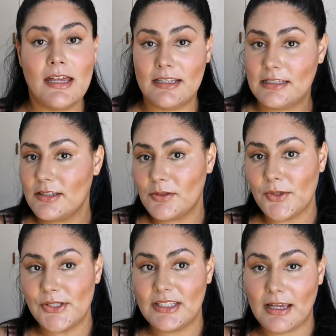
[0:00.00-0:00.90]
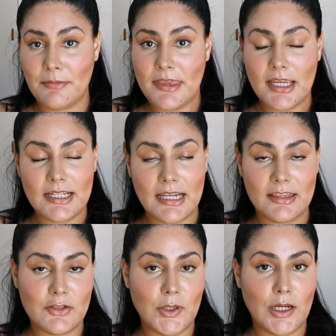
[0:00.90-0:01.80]
This is also something great
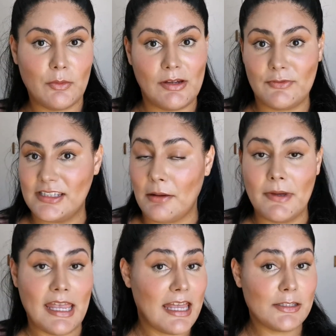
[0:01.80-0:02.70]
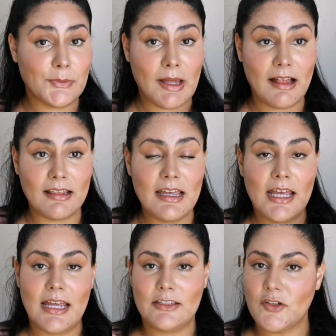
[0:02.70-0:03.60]
that you can wear for summer as well.
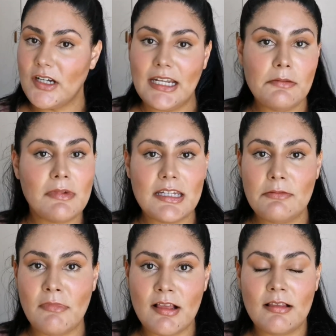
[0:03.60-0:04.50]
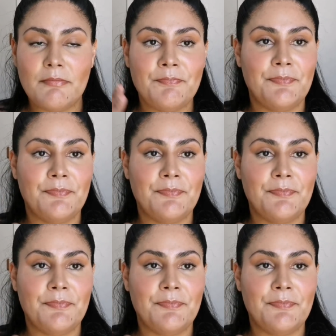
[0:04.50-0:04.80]
It's really minimal.